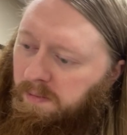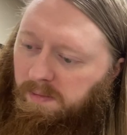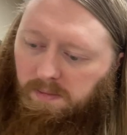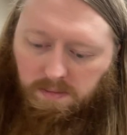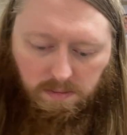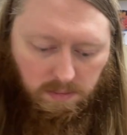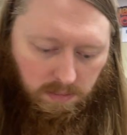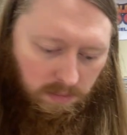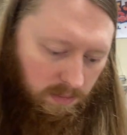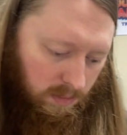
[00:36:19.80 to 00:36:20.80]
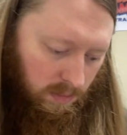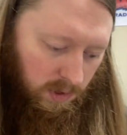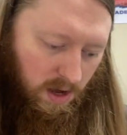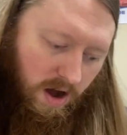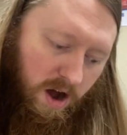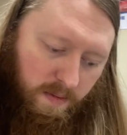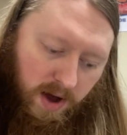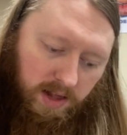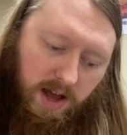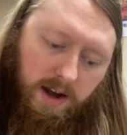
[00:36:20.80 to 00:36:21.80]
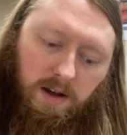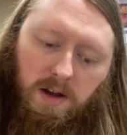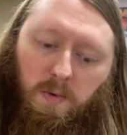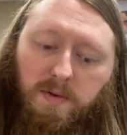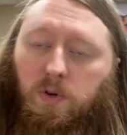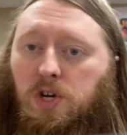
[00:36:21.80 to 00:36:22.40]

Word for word: hmm. Oh, I lied. We have a